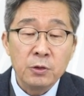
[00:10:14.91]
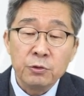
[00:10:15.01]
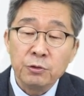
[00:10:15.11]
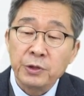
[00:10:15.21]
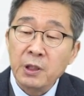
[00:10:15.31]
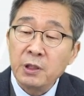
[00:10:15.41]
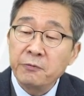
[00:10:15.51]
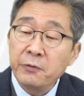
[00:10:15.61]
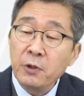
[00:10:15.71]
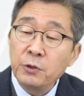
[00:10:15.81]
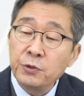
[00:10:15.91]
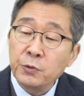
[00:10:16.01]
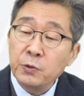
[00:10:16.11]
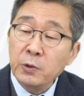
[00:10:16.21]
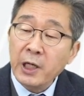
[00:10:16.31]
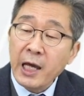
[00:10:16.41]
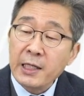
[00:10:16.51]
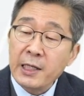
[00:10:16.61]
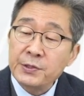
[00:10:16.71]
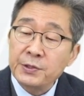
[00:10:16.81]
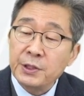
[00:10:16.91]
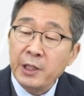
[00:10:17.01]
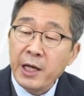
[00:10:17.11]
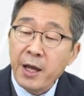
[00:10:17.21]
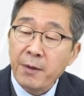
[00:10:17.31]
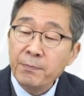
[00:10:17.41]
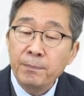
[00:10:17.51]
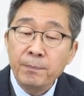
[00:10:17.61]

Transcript: you can refer to ASTM